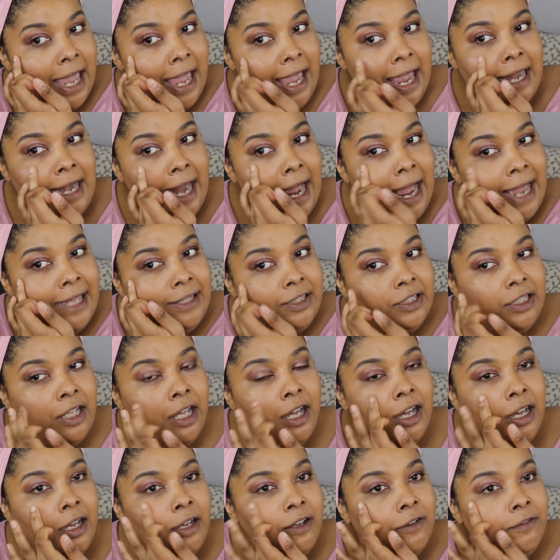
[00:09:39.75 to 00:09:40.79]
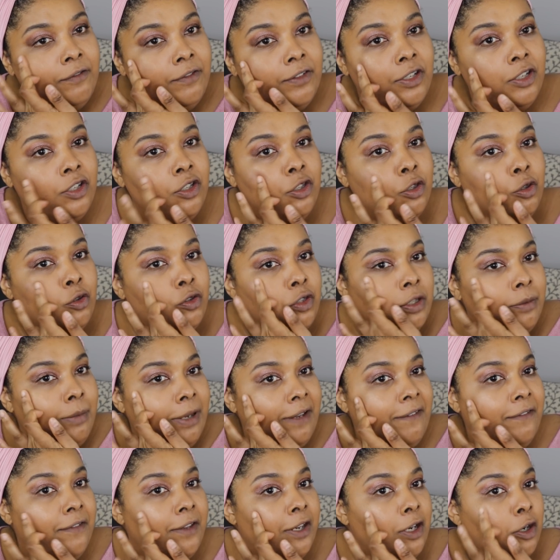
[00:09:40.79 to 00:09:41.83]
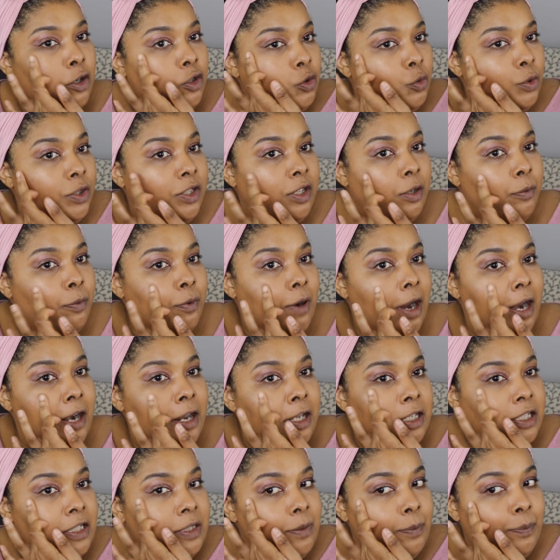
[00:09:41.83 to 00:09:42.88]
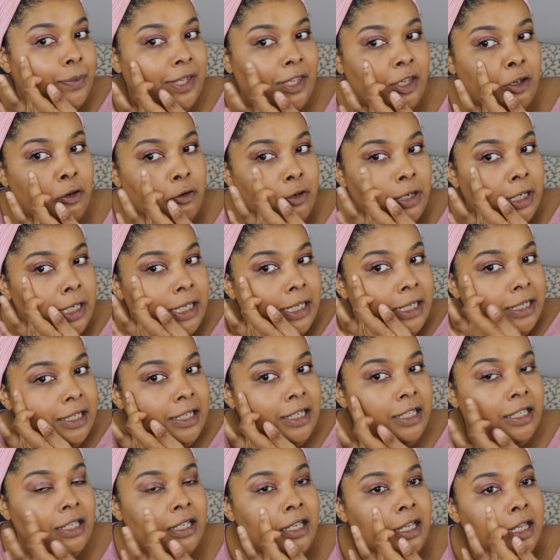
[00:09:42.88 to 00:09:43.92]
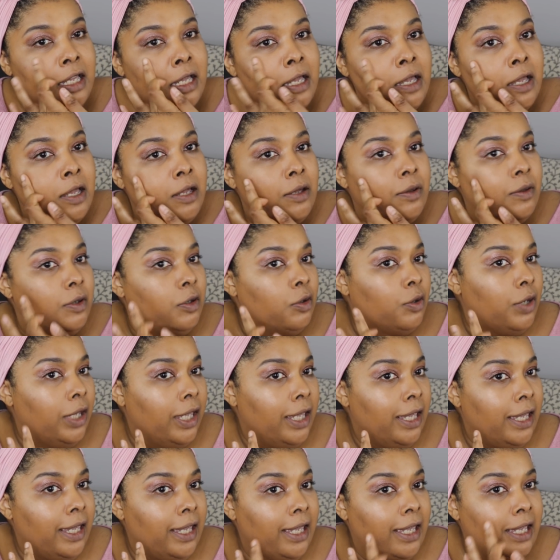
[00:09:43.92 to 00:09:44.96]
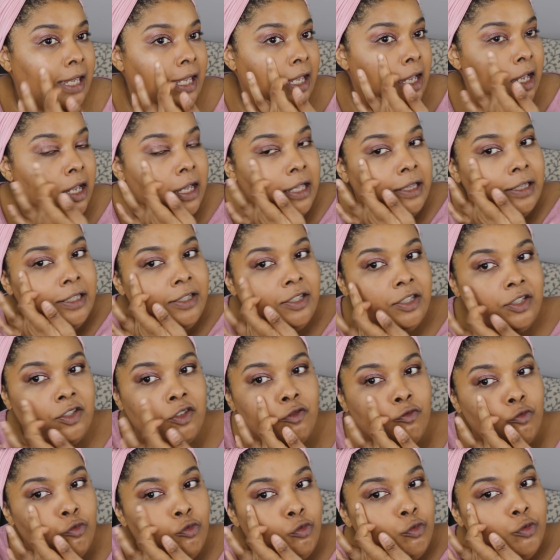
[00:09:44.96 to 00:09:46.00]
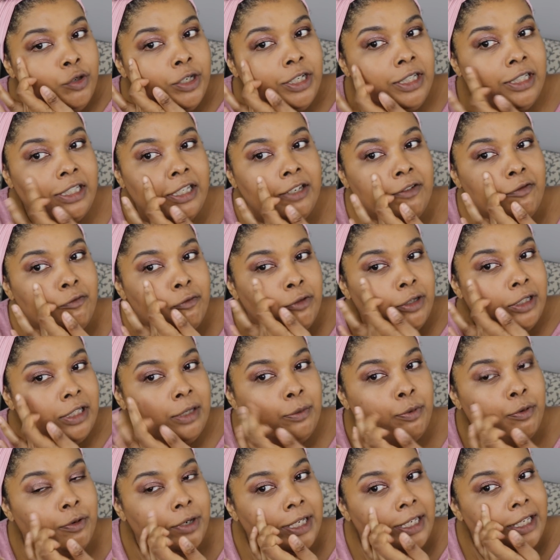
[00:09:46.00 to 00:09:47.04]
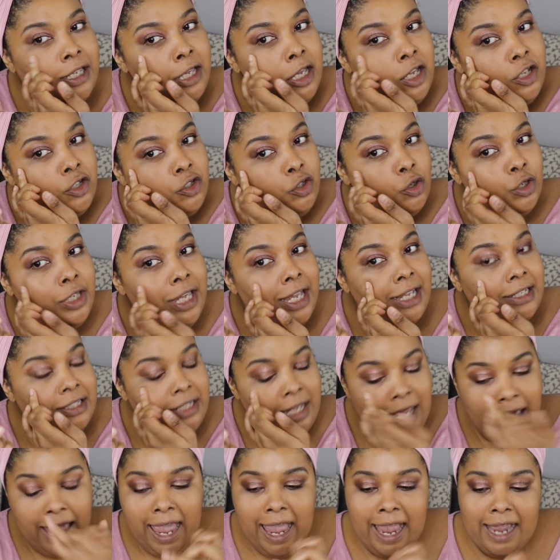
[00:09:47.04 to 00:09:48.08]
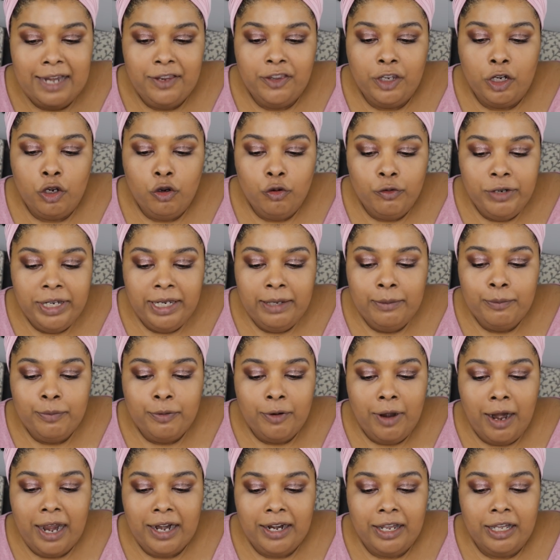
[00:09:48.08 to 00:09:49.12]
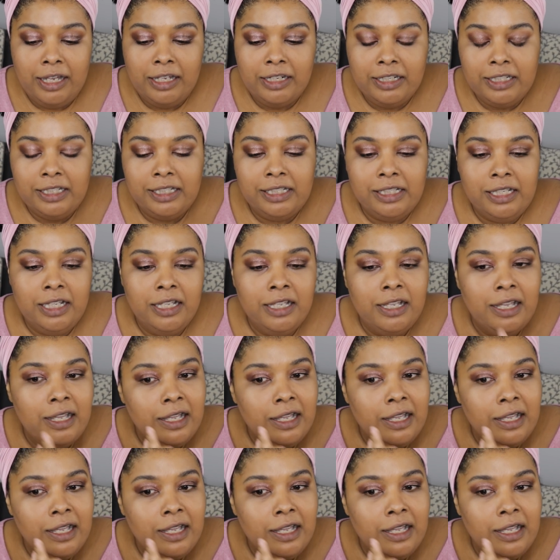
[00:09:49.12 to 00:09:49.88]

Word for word: And I love using my fingers with their products, period. Okay, this is really, really pretty. So yes, and the cream products